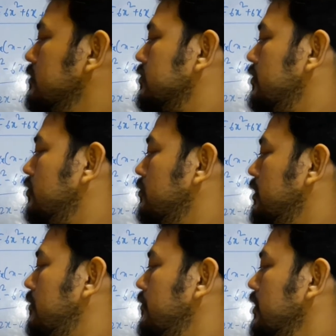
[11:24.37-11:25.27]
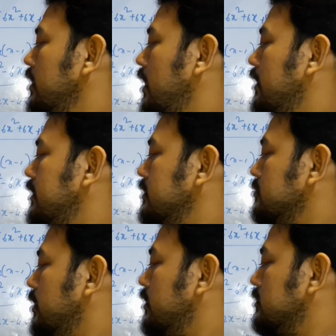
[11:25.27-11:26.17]
So it will become 8x
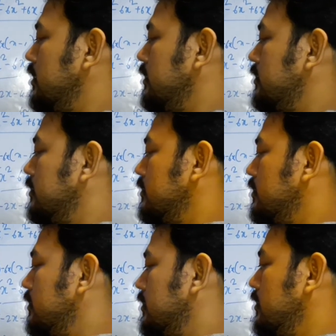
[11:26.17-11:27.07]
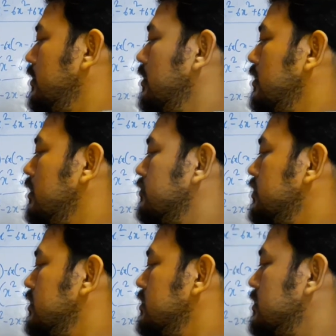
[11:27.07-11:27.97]
minus 8. Now
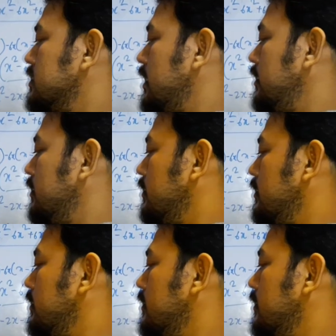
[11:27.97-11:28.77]
change the sign.